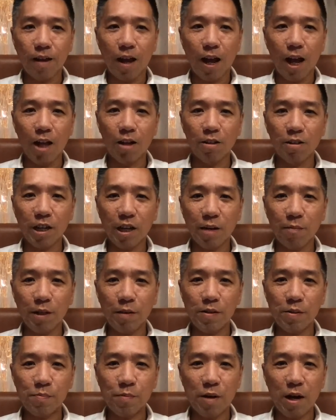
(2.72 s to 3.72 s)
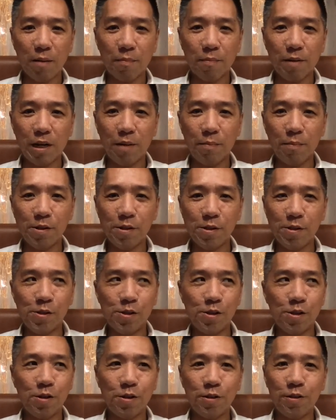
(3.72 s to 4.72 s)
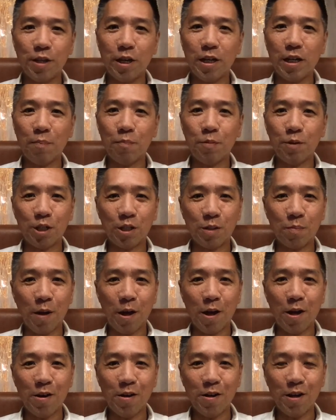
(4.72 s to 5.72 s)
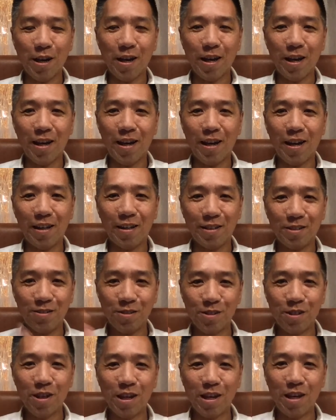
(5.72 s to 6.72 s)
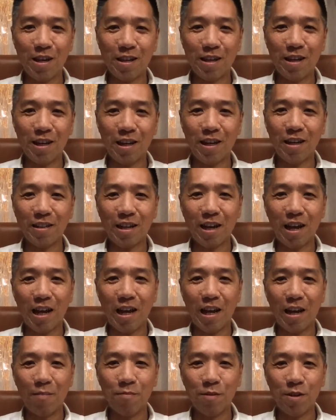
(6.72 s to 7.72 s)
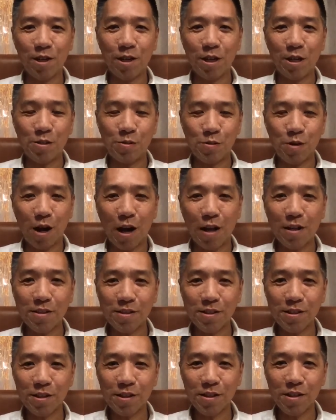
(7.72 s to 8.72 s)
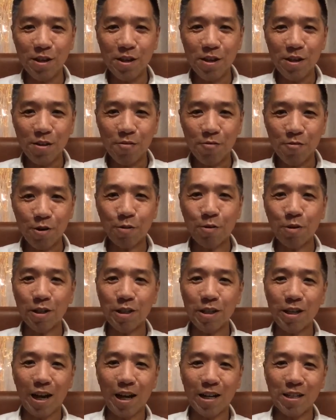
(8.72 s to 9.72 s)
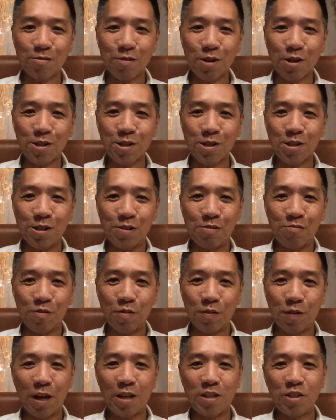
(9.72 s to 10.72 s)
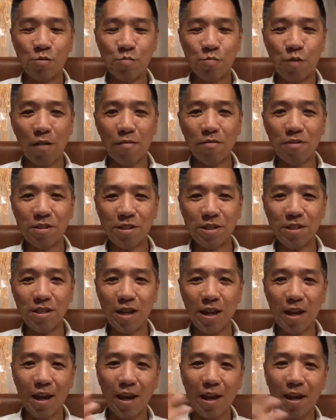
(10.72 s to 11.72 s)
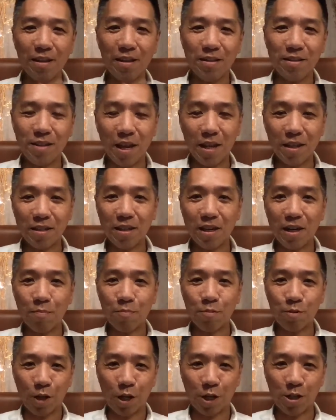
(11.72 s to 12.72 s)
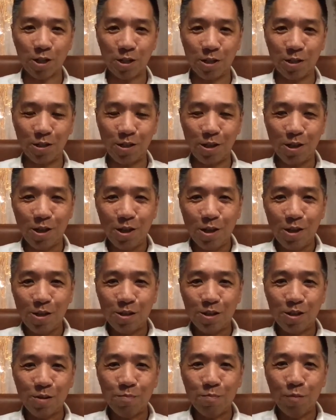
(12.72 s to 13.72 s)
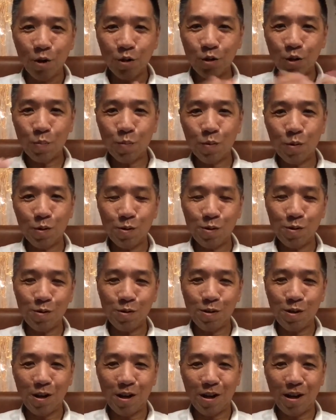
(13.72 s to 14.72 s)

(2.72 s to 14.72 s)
Hello there, my name is Mark Barnabas, your data protection pal, and today again I'm here to answer frequently asked questions with regards to privacy and data protection. So most people